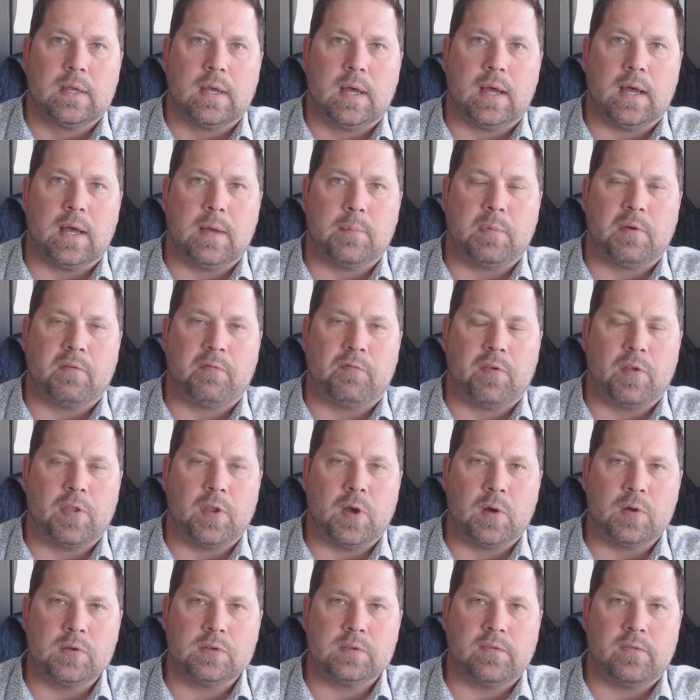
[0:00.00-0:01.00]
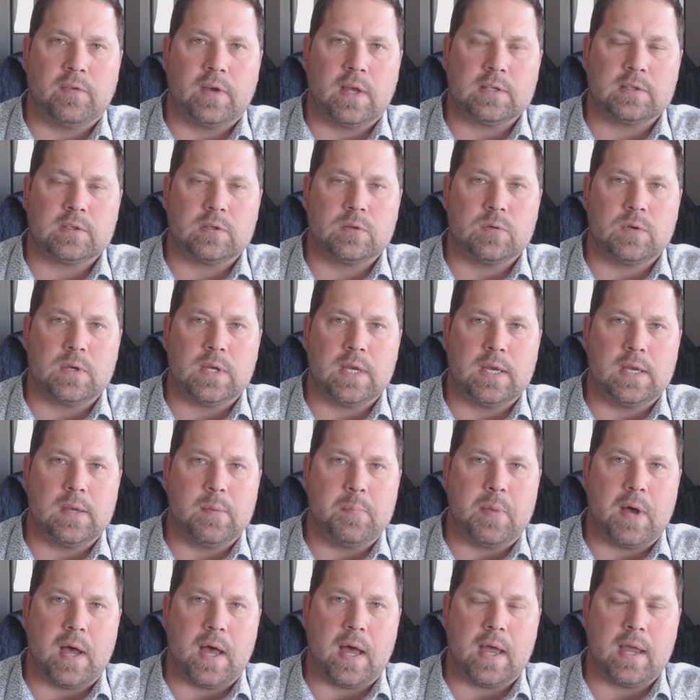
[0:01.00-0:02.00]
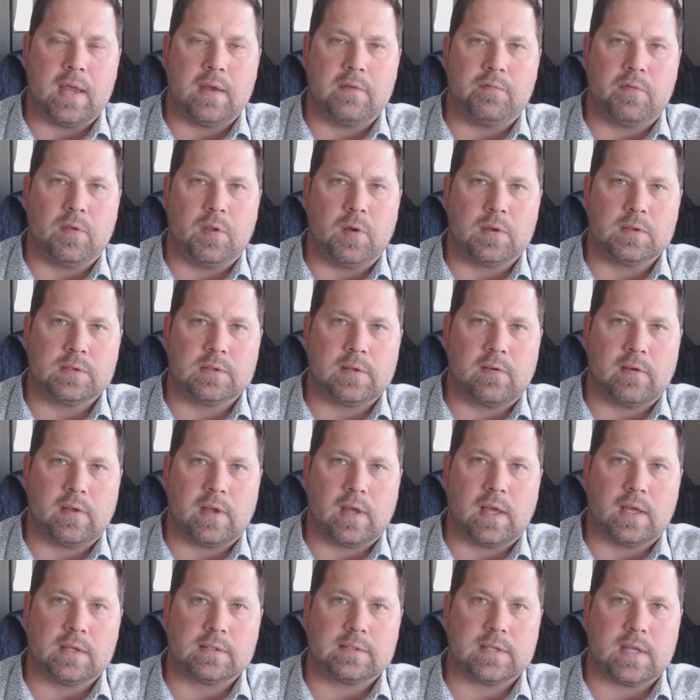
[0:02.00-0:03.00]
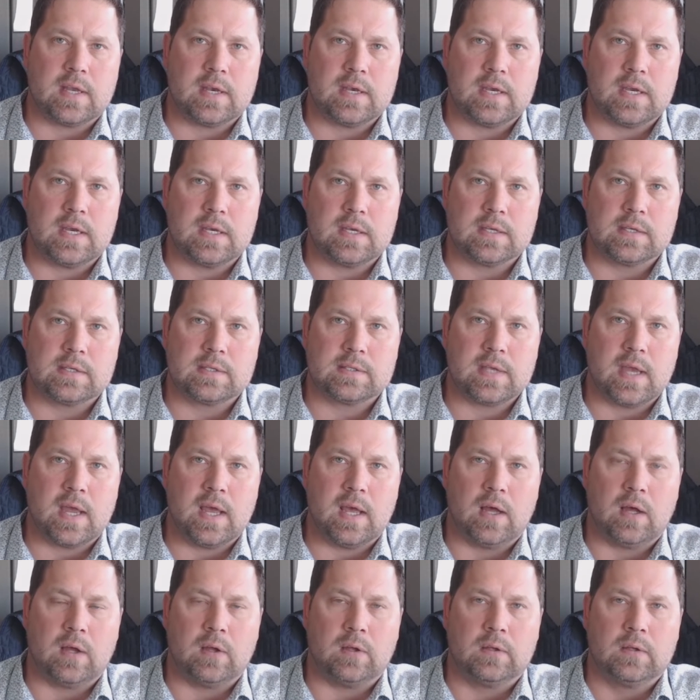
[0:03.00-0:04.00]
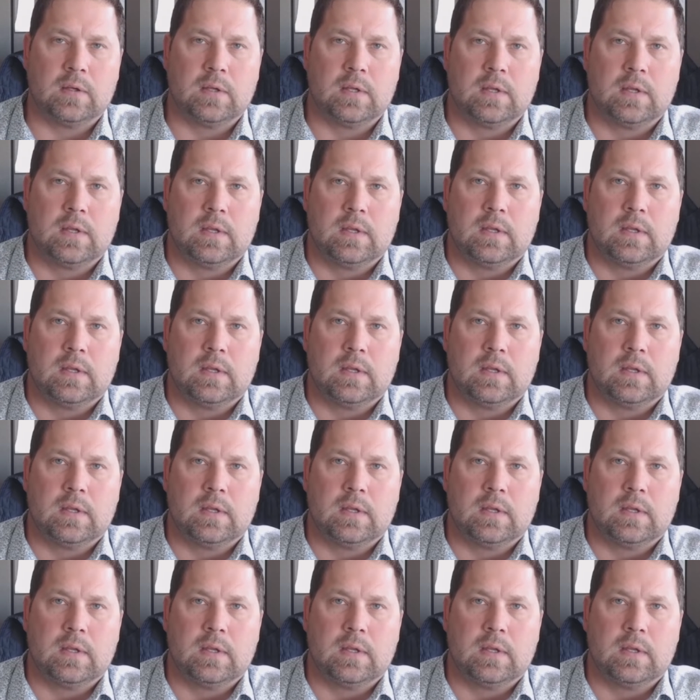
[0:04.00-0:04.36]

But for those of us who need to buy and for those of us that need to sell,